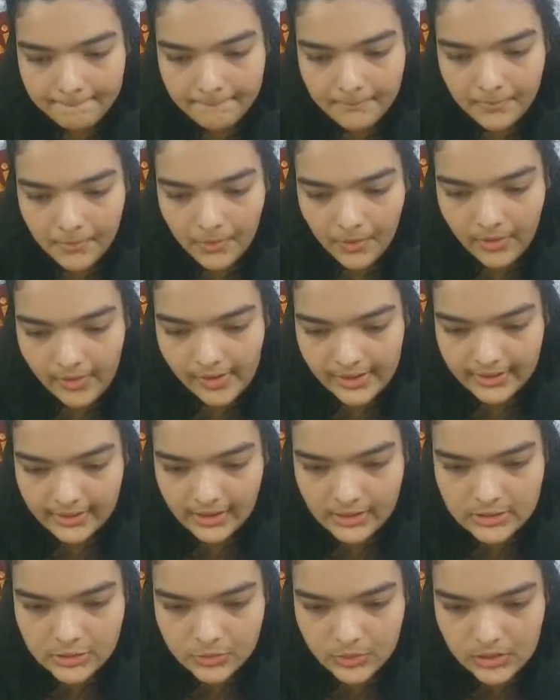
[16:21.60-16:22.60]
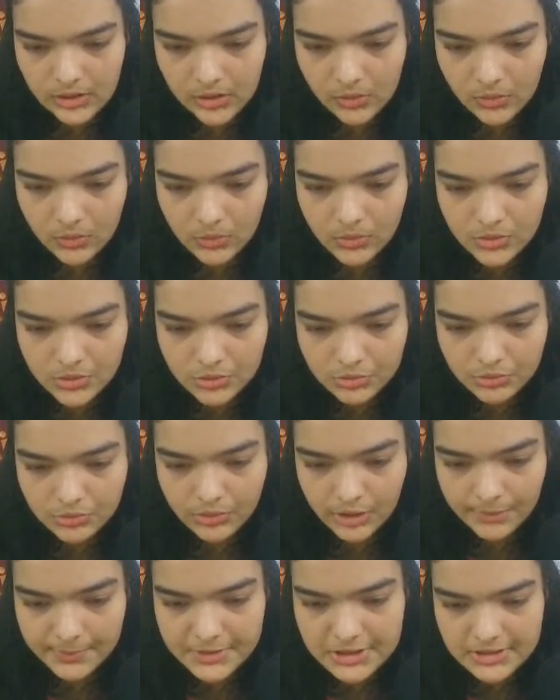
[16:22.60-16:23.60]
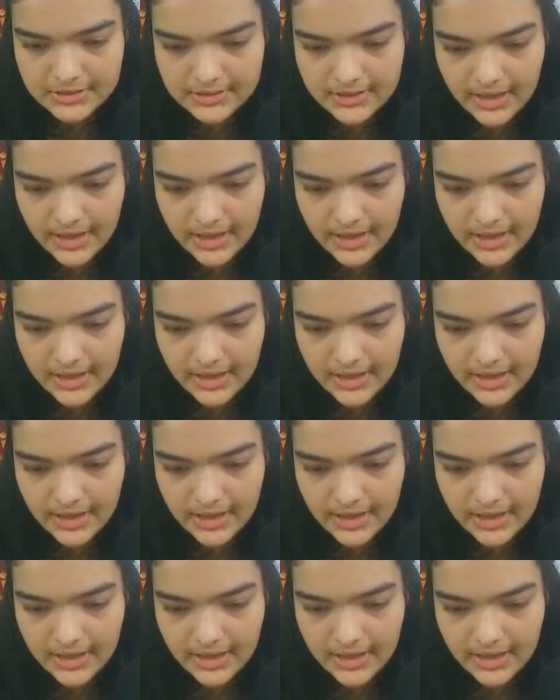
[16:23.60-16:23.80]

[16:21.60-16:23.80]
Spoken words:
All right, next we'll go to images